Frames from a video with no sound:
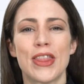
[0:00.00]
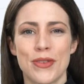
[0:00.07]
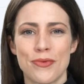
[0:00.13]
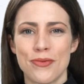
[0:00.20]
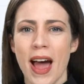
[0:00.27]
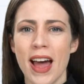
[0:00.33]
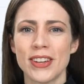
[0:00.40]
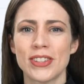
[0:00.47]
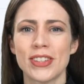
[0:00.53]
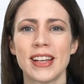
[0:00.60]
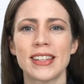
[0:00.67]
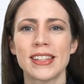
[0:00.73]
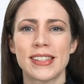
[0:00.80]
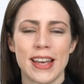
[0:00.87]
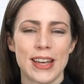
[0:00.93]
the
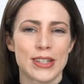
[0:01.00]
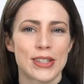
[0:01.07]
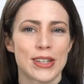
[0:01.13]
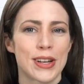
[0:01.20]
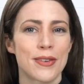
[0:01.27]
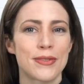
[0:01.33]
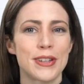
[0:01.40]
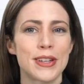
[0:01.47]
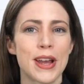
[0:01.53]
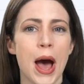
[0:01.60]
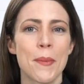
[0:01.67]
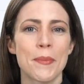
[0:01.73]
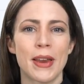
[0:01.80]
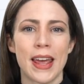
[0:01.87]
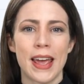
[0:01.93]
rationalization of
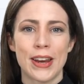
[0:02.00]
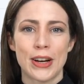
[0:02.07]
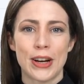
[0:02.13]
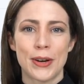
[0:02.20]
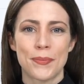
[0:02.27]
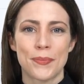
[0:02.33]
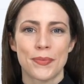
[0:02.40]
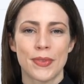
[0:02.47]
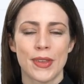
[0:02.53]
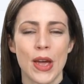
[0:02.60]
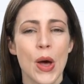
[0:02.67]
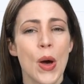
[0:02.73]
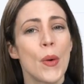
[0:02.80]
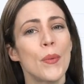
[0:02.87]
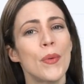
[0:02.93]
denominator.
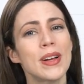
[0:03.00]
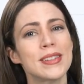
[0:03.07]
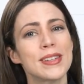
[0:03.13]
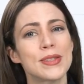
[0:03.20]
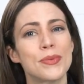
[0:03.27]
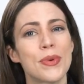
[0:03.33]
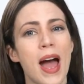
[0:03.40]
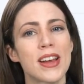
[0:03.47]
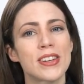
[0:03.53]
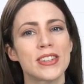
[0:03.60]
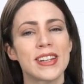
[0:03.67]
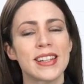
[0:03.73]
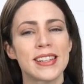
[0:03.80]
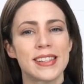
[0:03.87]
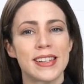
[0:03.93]
What does
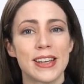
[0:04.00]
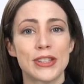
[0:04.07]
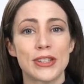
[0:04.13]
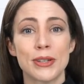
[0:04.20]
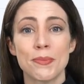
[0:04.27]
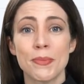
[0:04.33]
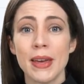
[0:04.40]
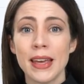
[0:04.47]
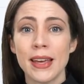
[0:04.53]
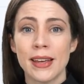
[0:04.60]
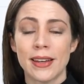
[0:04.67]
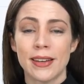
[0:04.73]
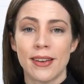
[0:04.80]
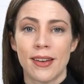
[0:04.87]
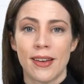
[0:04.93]
rationalization
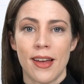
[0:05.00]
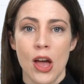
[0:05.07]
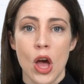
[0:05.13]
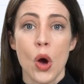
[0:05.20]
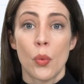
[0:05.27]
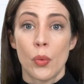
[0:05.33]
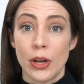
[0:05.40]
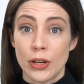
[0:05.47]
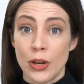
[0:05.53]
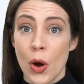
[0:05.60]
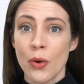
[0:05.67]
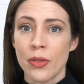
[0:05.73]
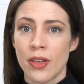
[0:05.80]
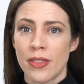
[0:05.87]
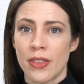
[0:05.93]
mean? We
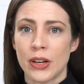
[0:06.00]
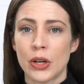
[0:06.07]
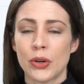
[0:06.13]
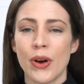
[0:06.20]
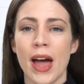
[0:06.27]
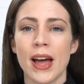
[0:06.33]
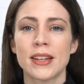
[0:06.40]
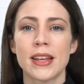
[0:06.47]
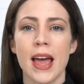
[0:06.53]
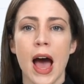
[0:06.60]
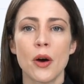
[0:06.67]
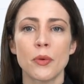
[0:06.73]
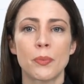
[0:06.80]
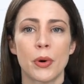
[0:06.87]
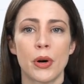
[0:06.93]
know that the correct
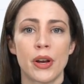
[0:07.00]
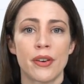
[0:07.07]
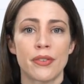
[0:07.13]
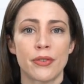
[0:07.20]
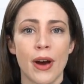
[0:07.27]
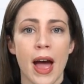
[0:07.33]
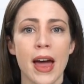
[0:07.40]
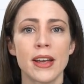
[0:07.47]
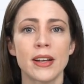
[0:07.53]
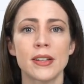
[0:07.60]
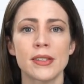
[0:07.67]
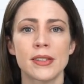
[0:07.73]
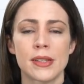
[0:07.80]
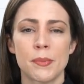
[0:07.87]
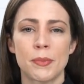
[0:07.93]
output of
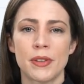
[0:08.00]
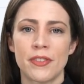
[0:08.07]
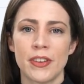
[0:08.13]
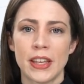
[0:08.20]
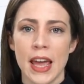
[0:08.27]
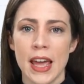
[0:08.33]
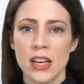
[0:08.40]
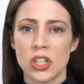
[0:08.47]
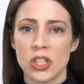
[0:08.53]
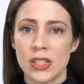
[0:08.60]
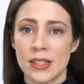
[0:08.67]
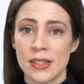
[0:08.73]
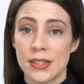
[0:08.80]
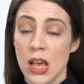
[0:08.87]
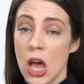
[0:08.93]
radical
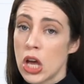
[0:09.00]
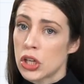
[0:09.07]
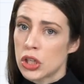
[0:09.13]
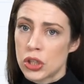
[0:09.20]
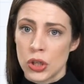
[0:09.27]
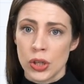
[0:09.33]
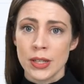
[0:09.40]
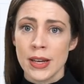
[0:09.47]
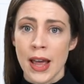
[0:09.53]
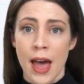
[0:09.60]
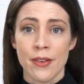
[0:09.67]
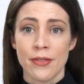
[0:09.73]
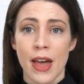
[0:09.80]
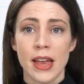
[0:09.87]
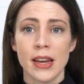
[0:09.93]
simplifications shouldn't
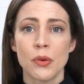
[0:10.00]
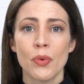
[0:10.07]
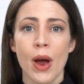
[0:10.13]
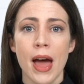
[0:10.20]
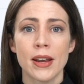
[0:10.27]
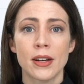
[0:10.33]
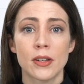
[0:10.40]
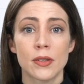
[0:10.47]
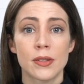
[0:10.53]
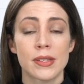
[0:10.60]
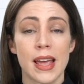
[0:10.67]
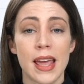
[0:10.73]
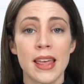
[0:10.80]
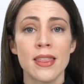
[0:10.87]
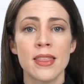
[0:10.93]
have any
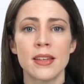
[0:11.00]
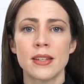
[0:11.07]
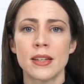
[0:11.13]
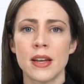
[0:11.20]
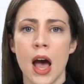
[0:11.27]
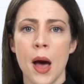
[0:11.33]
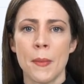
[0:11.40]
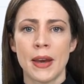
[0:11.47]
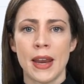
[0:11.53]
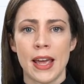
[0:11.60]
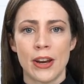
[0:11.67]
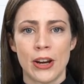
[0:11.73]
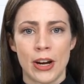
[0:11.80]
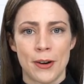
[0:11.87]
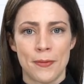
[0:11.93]
radicals in the
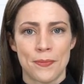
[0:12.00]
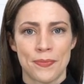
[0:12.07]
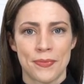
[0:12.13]
denominator.